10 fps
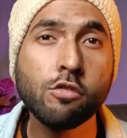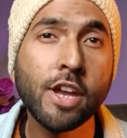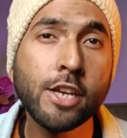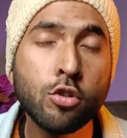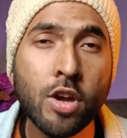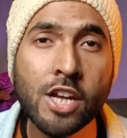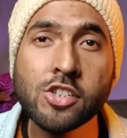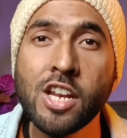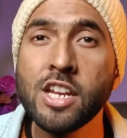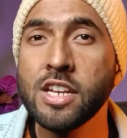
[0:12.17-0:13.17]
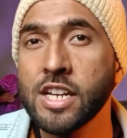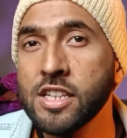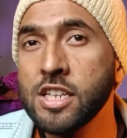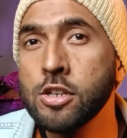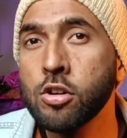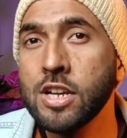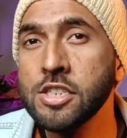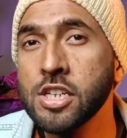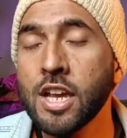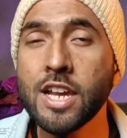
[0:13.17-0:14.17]
when you actually need the
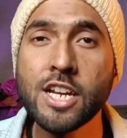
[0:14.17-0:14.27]
knowledge,